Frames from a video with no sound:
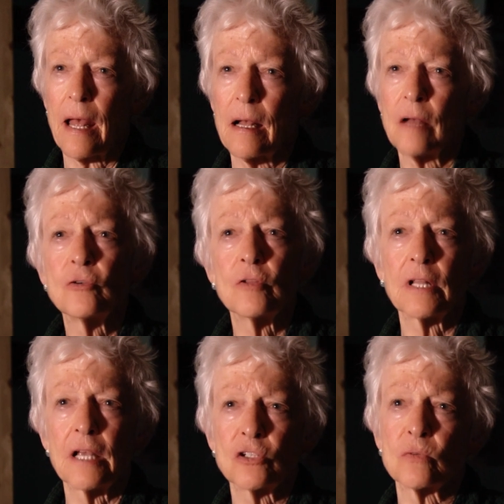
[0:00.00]
Under the
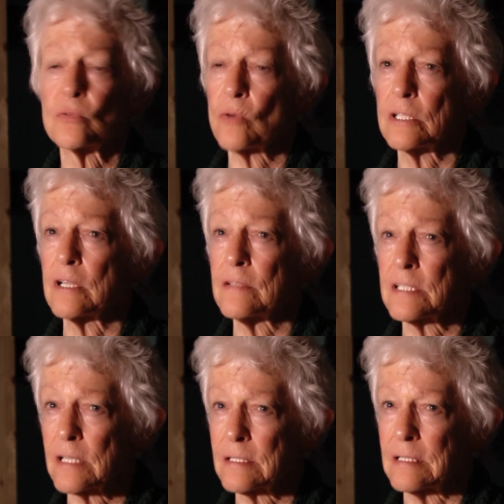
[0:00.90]
Glacier was written in the
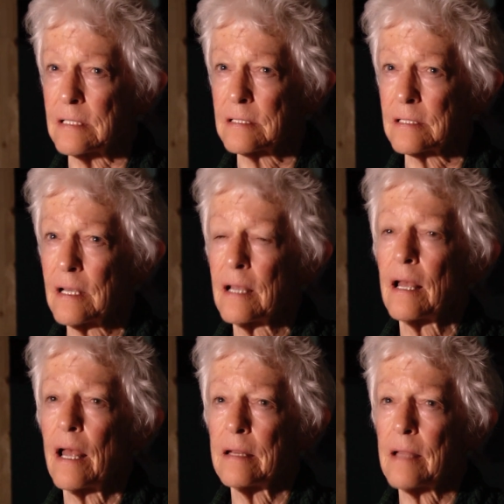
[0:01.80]
60s,
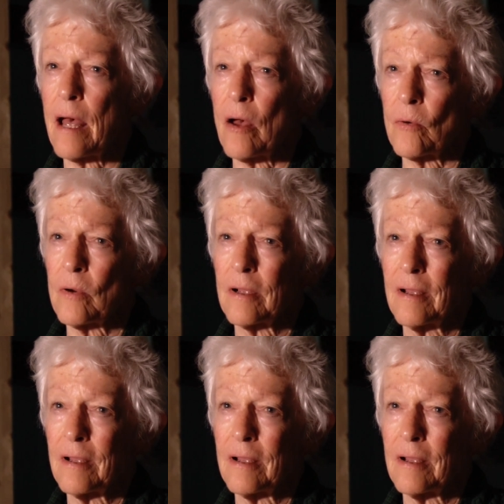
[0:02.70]
and now